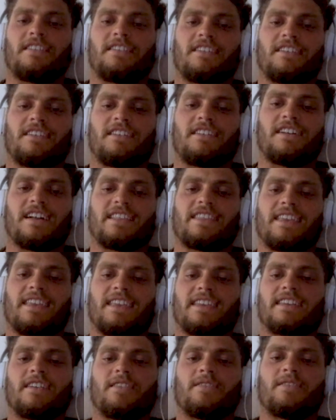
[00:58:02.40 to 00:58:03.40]
I think
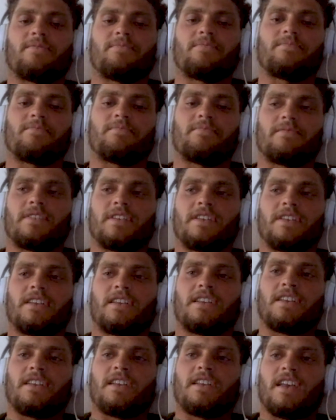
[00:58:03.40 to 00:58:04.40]

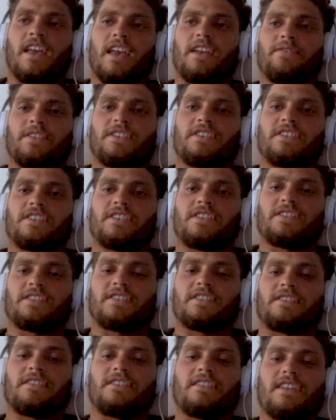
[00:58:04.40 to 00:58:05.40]
if you're just
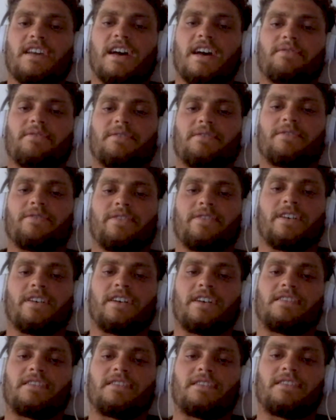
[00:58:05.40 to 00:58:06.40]
having
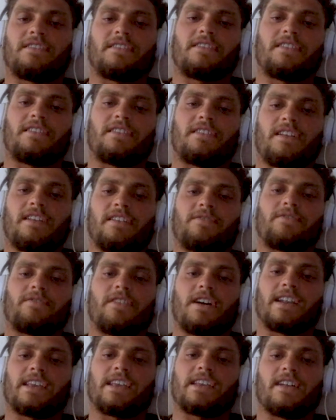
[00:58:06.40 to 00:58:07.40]
fun and
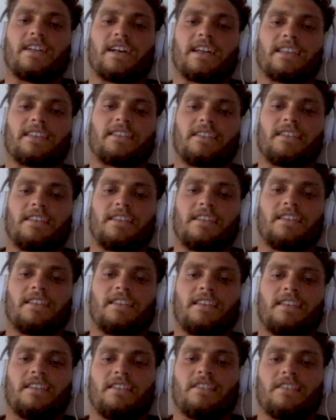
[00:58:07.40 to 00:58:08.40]
riding like
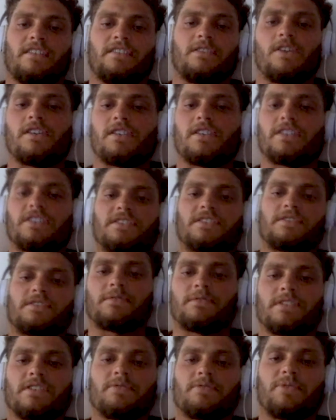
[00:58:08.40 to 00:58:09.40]
lots with
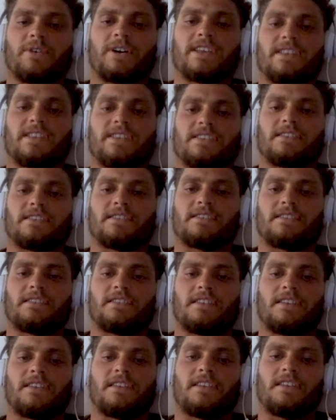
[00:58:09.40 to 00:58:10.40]
your buddies,
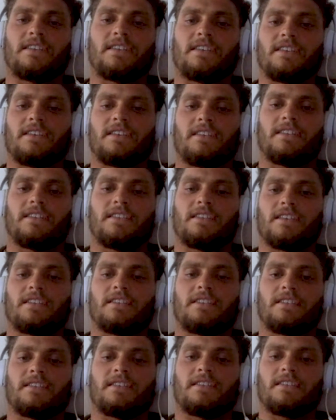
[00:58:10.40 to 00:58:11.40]

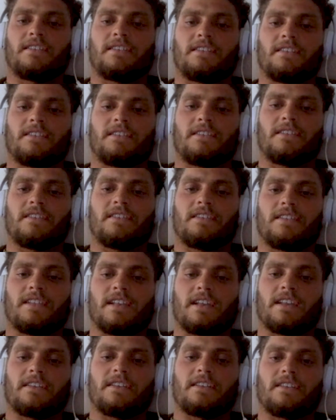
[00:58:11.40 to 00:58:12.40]
then like
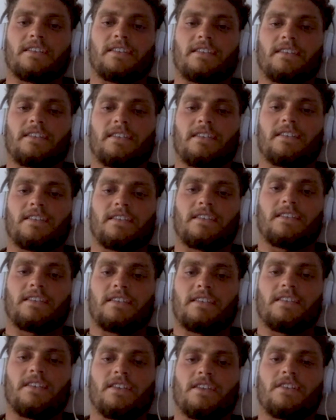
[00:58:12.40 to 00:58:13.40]

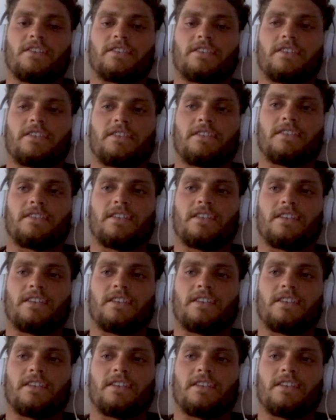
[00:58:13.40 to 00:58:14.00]
you're gonna